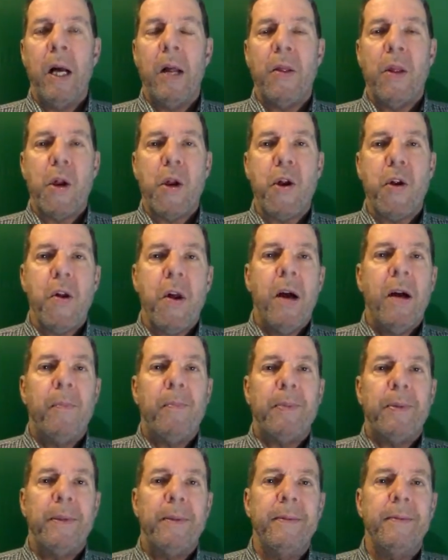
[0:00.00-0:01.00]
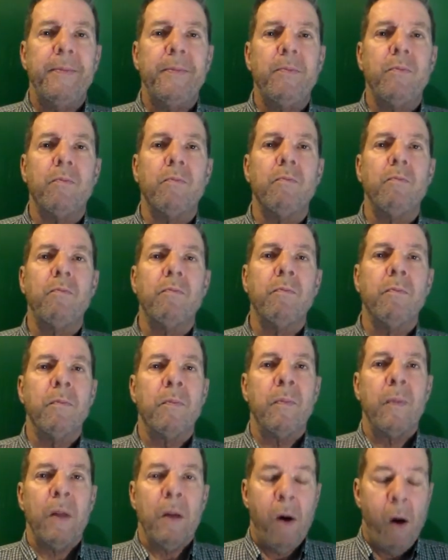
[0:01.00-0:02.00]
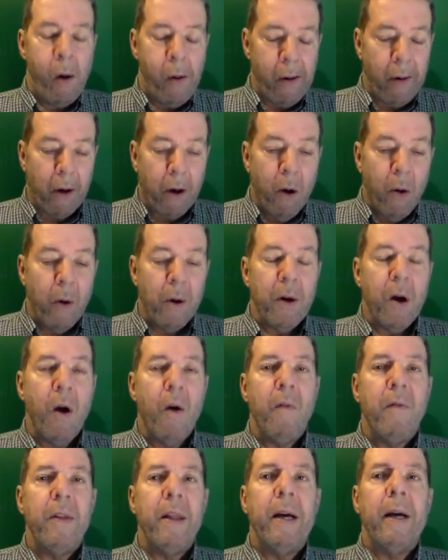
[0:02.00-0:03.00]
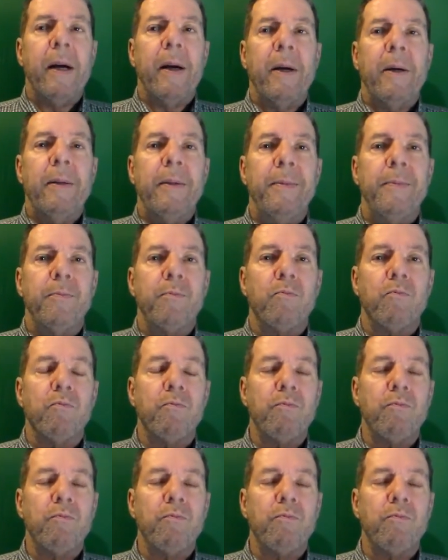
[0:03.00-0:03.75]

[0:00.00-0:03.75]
the ship going over there,